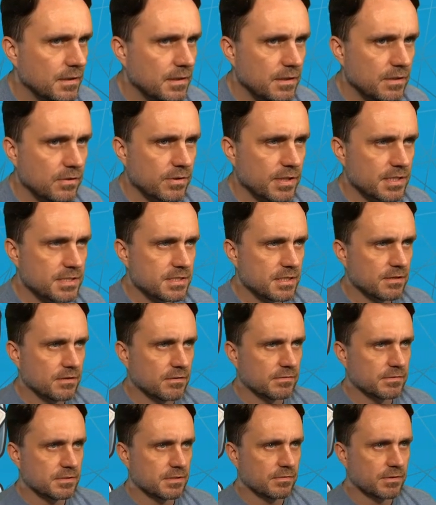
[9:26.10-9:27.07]
No, they
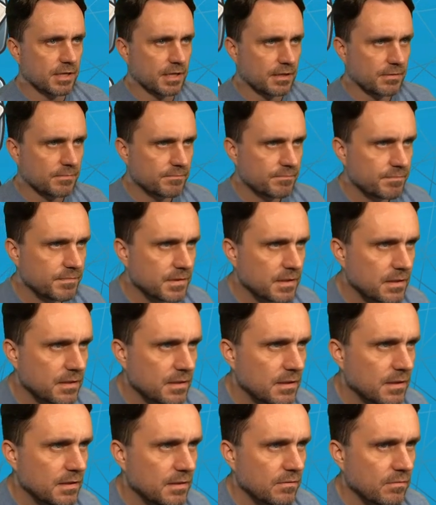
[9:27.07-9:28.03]
don't. Okay.
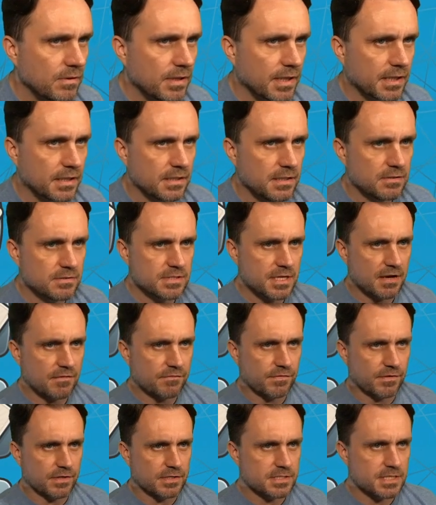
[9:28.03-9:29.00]
Well, I can use that
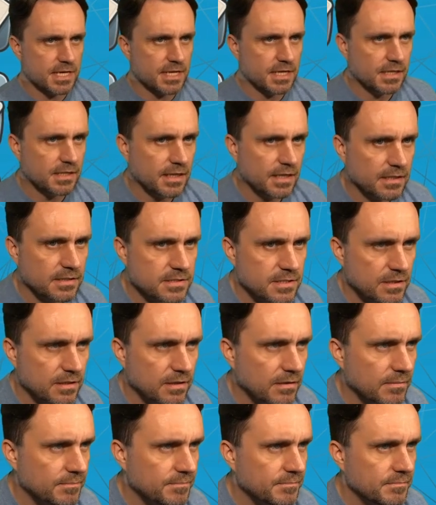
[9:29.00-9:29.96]
for a take next
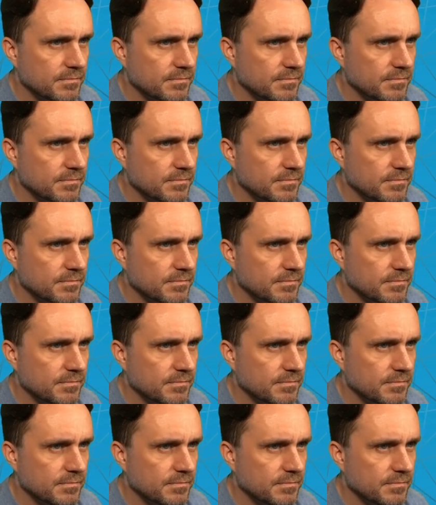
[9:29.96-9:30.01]
turn.